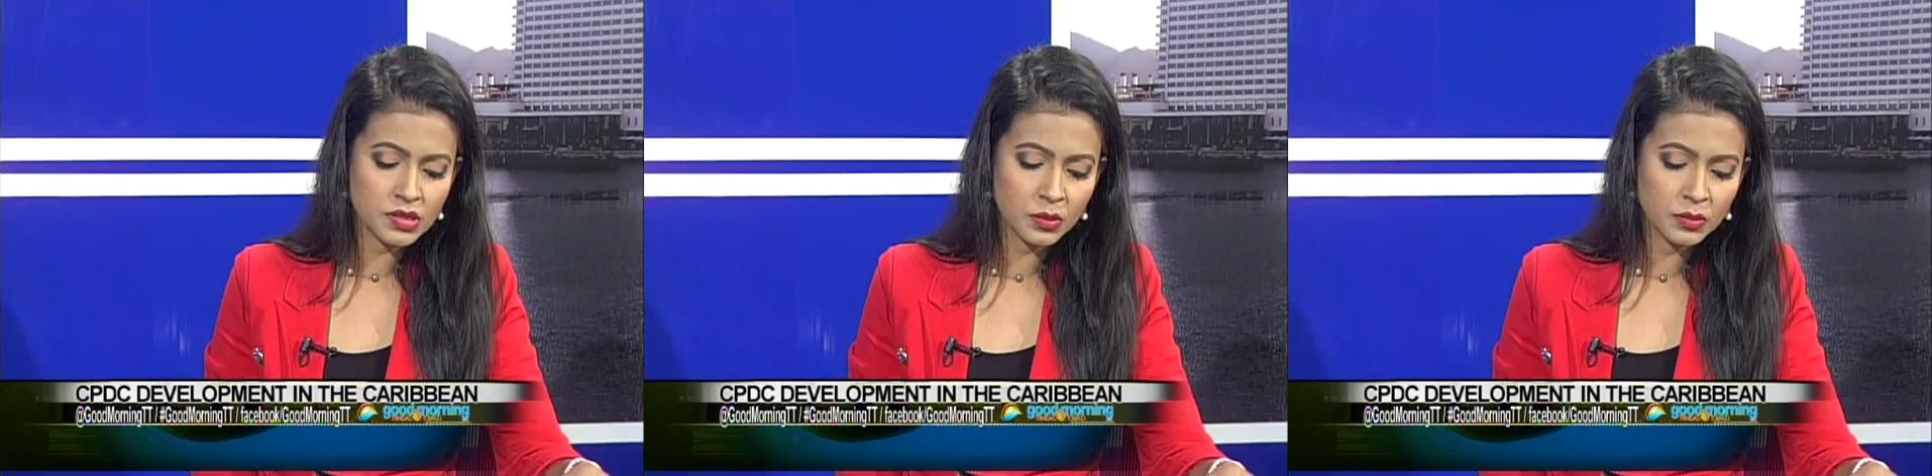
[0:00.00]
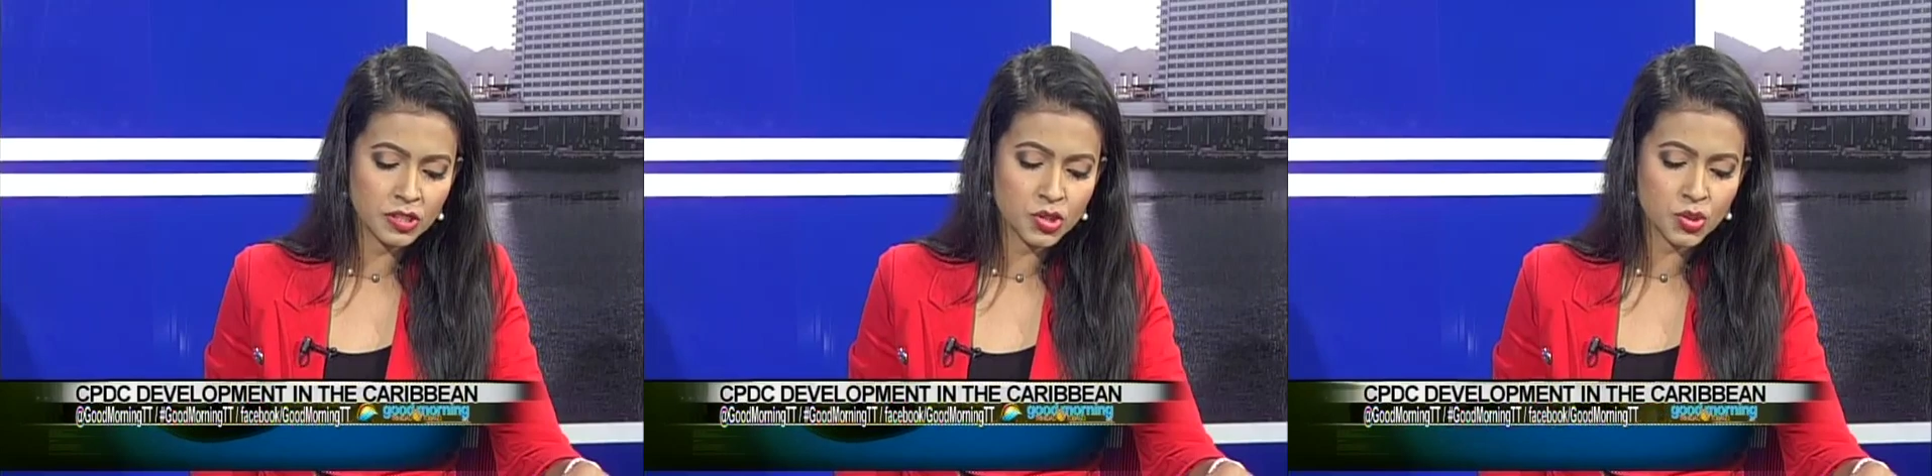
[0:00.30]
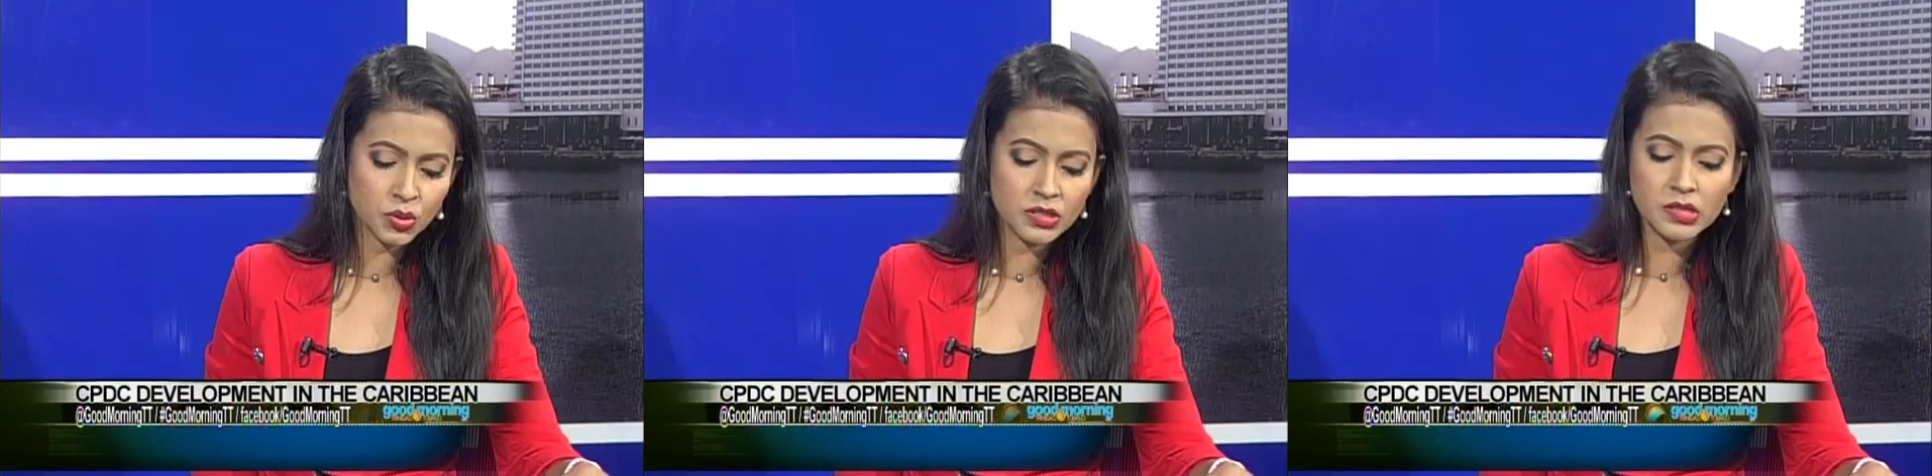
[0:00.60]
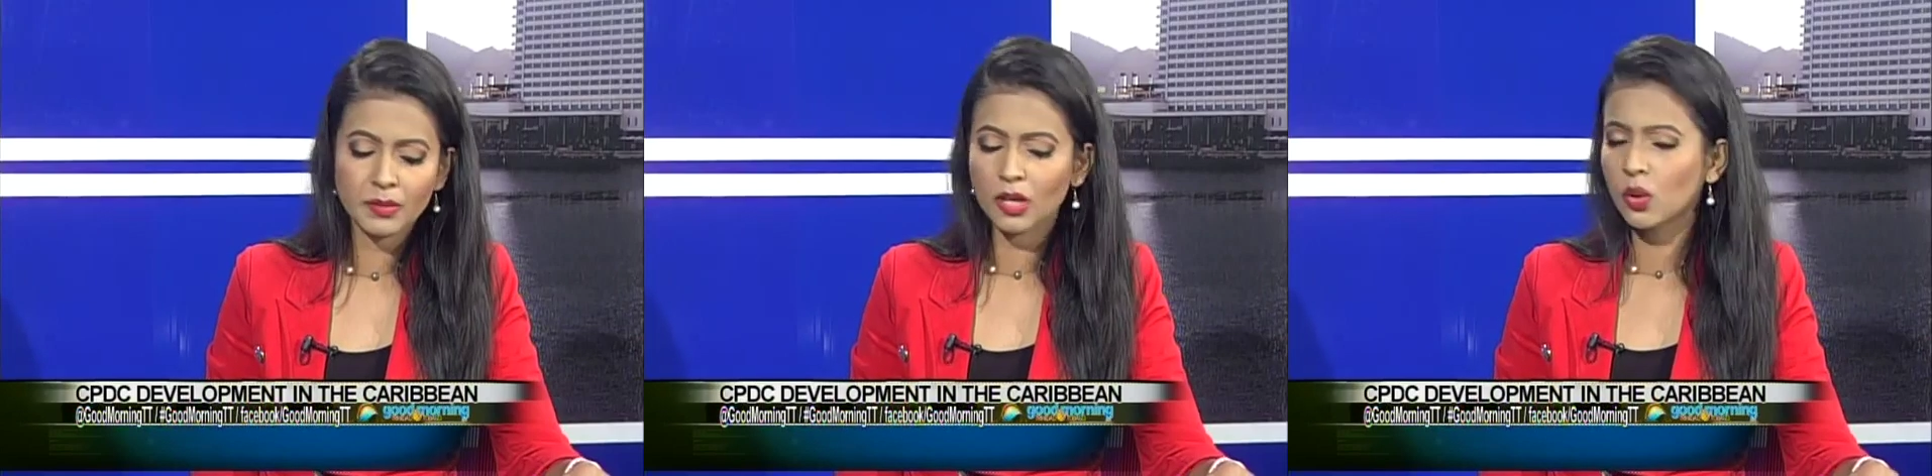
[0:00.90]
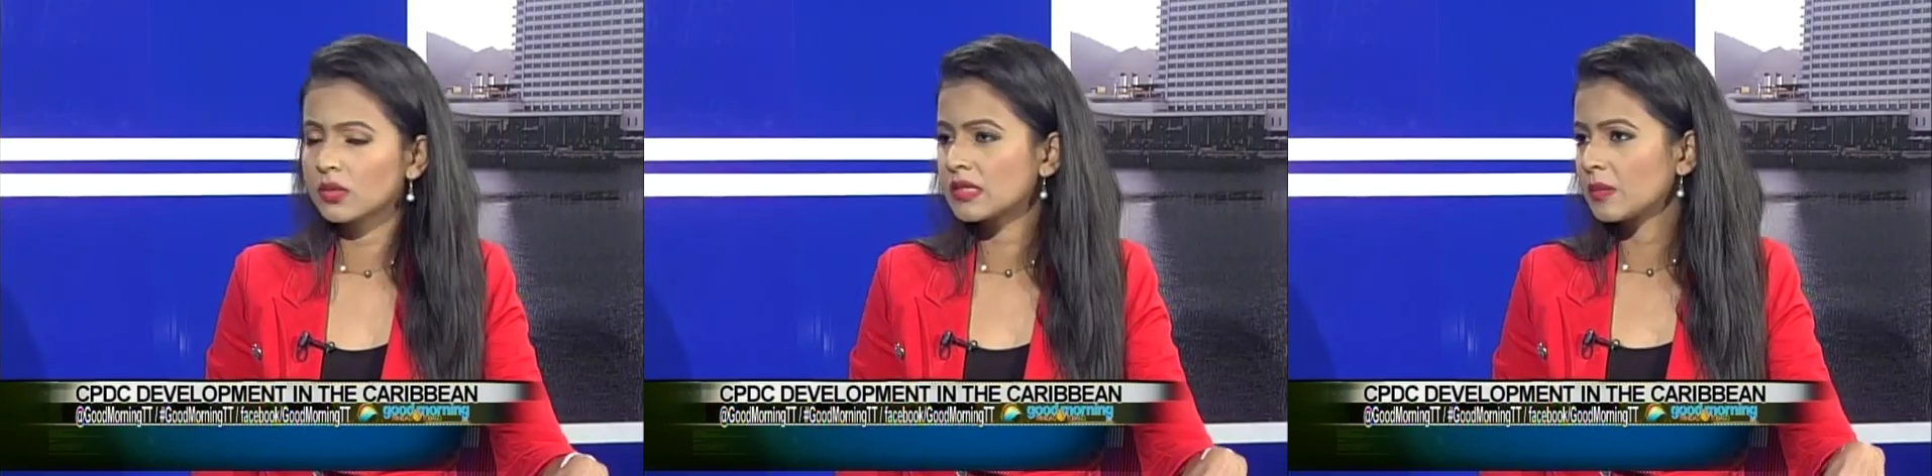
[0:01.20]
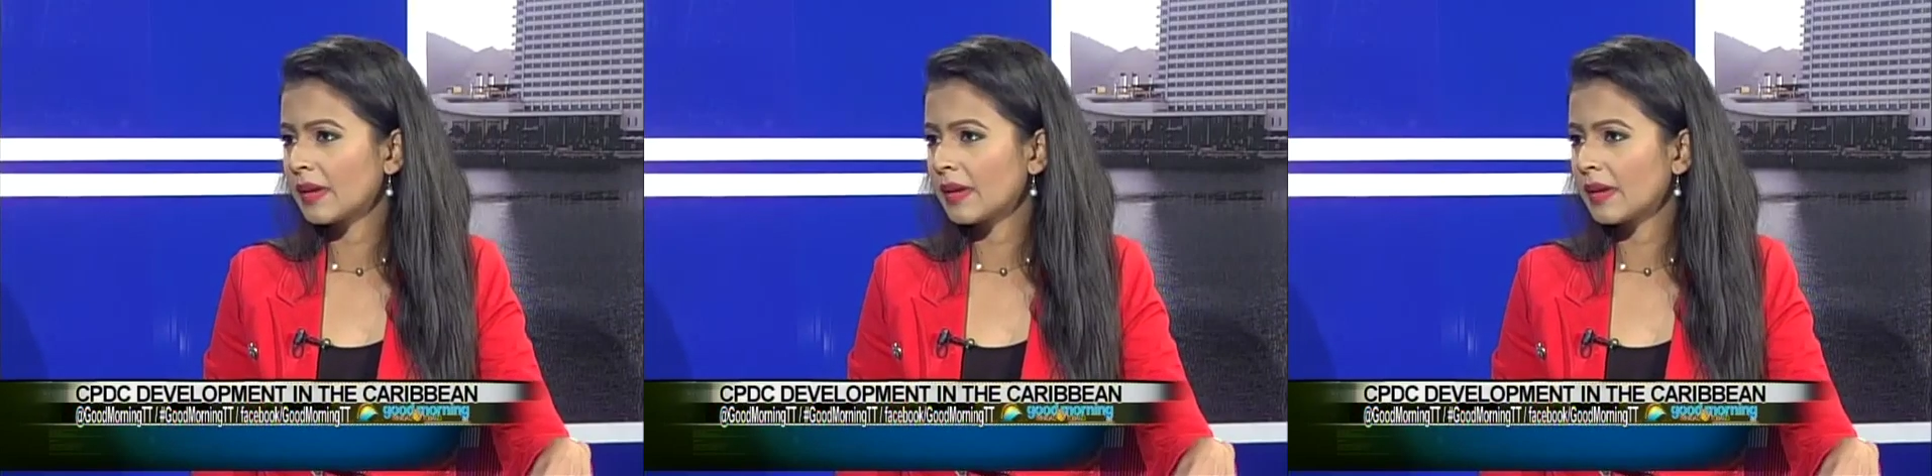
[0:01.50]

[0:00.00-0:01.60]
would be the short-term and long-term